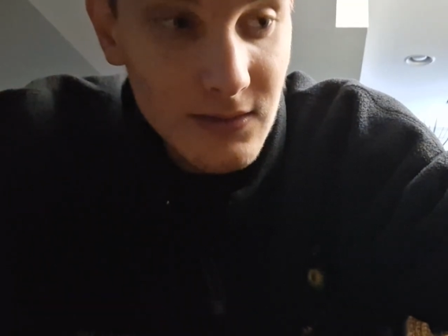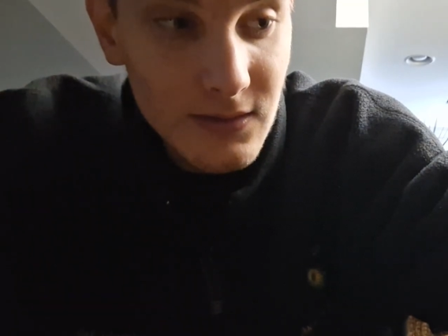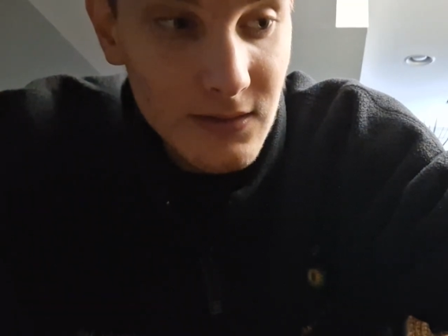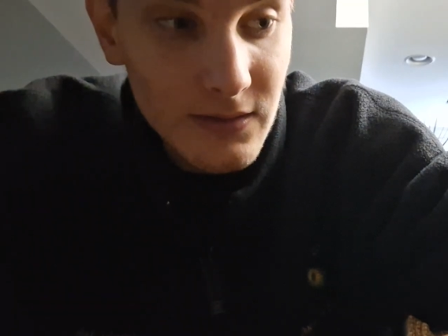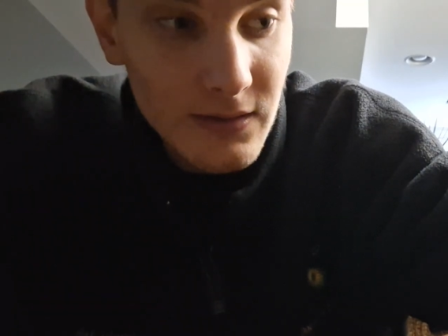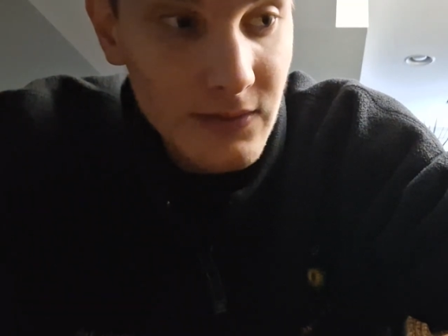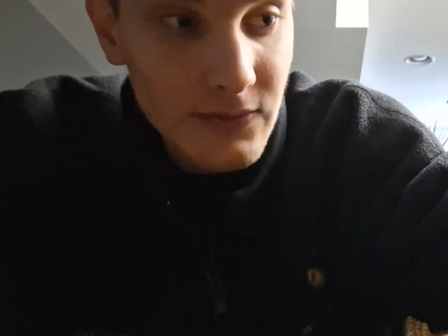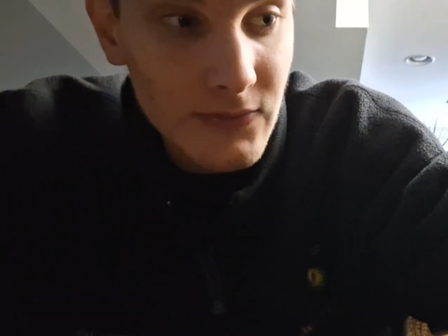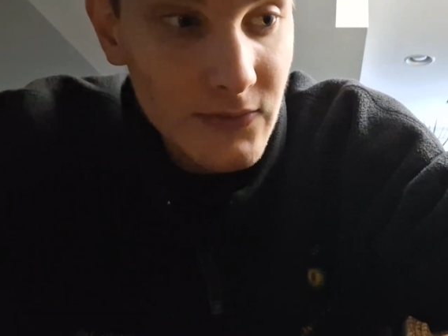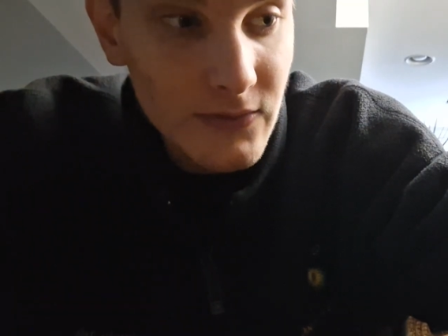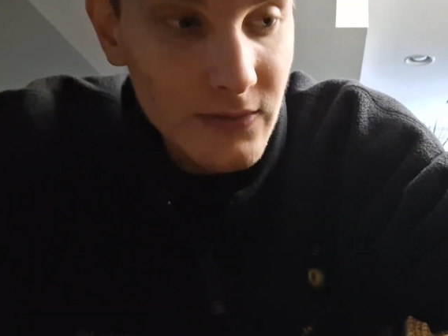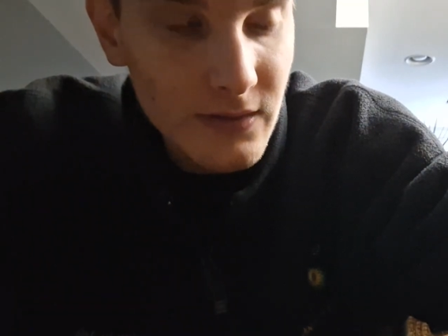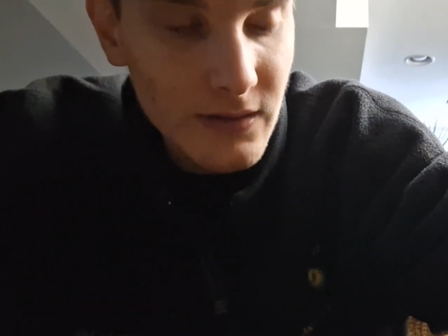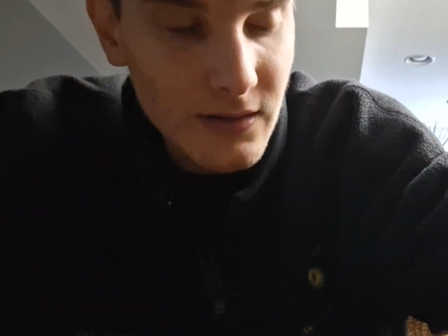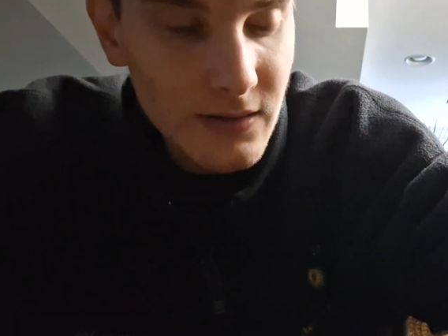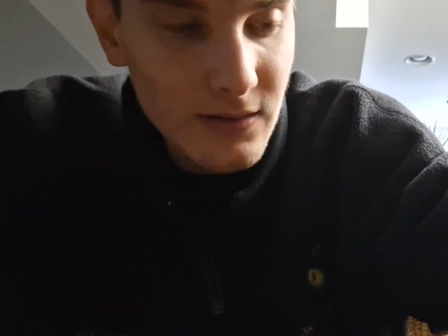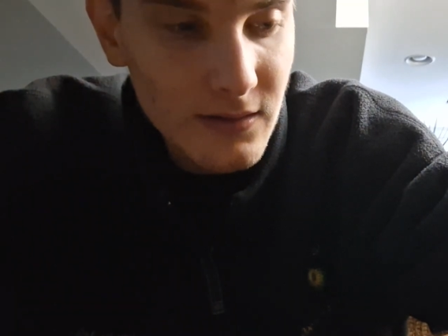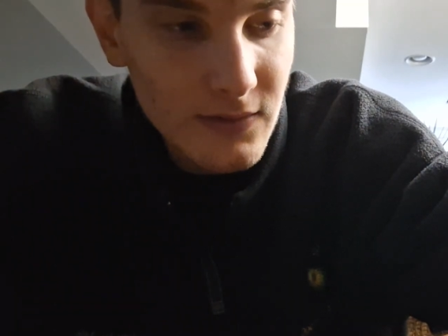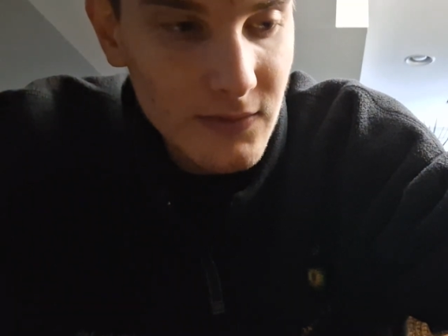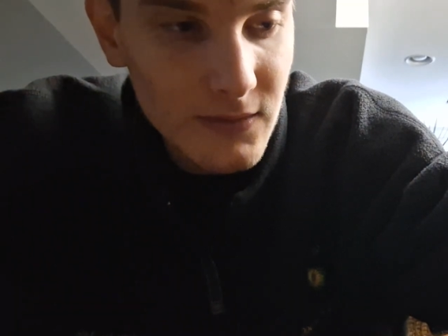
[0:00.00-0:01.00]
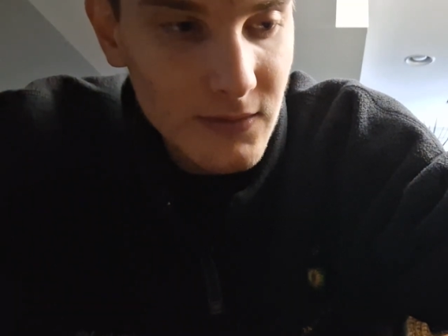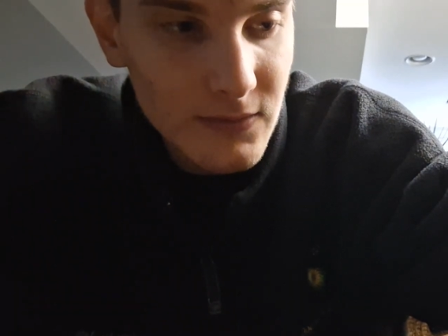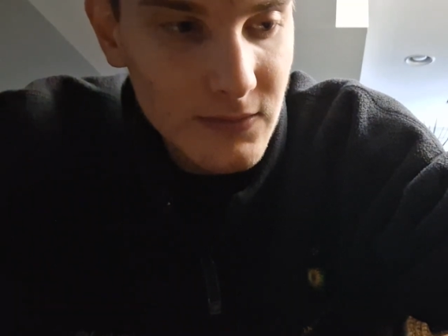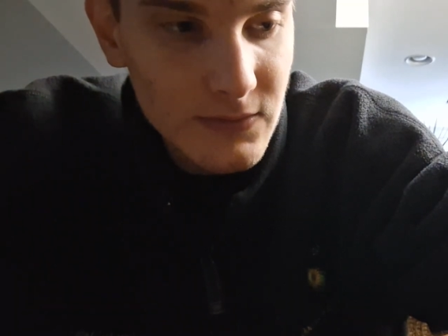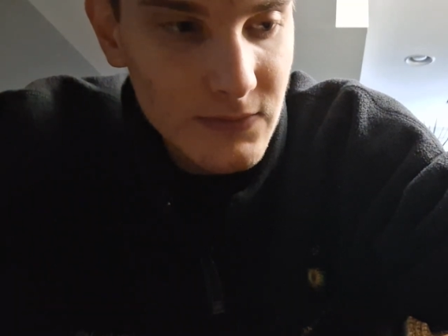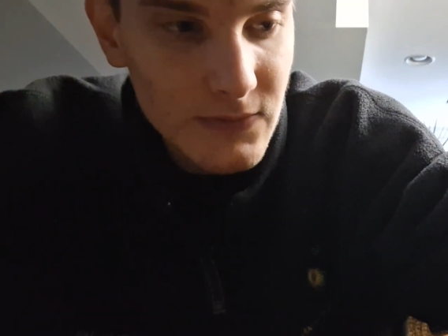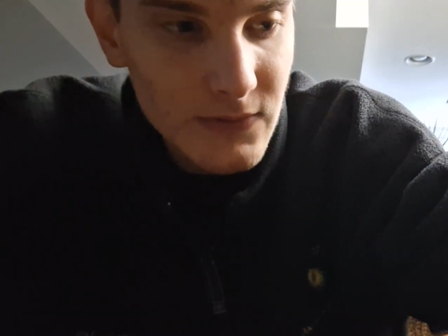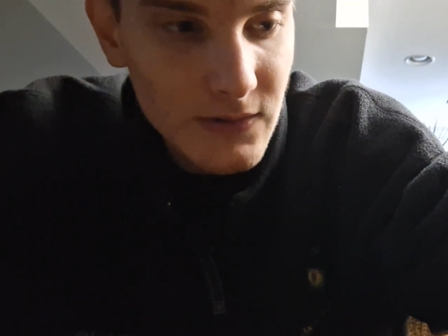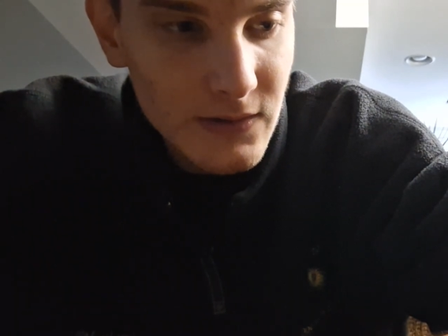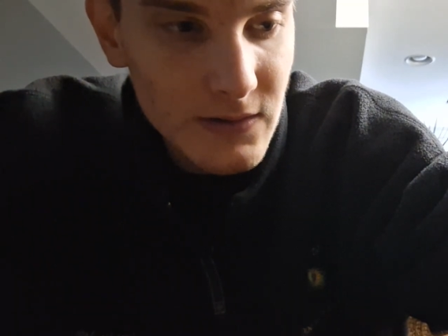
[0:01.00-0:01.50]
green fruit they could have
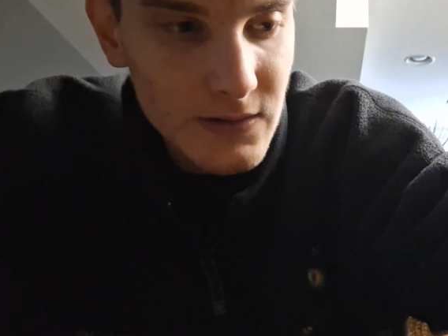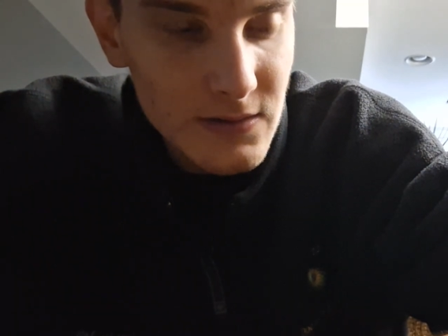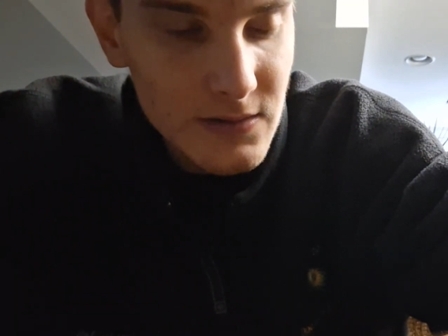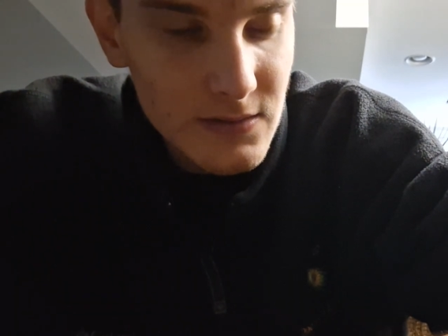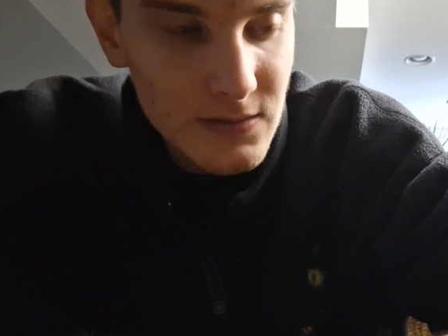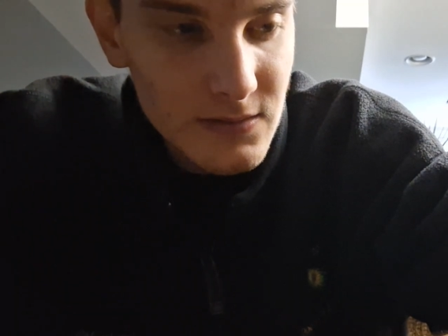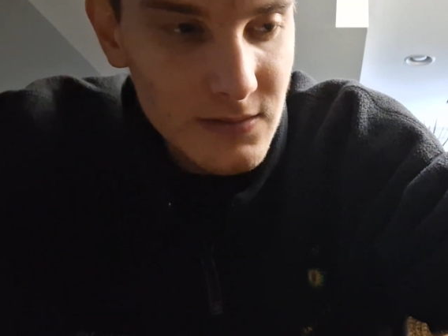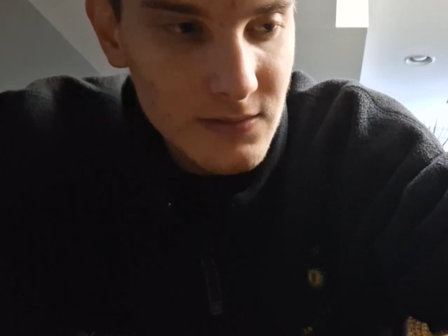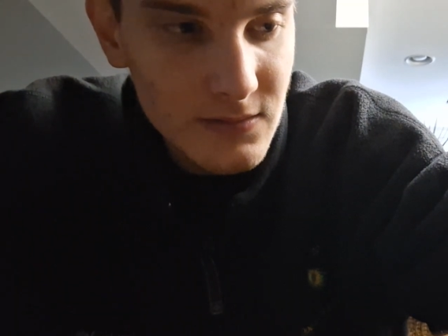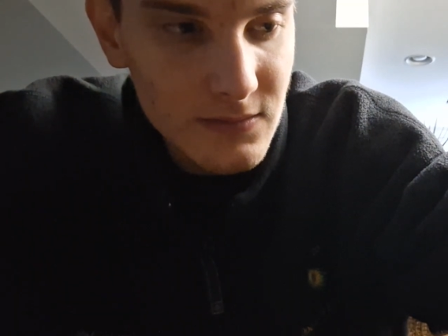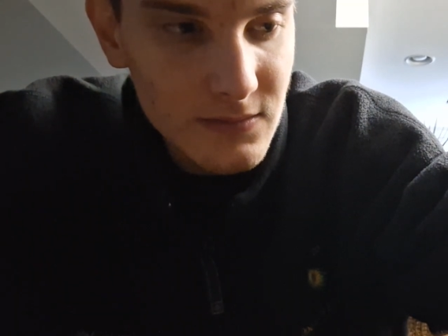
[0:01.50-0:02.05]
used for this?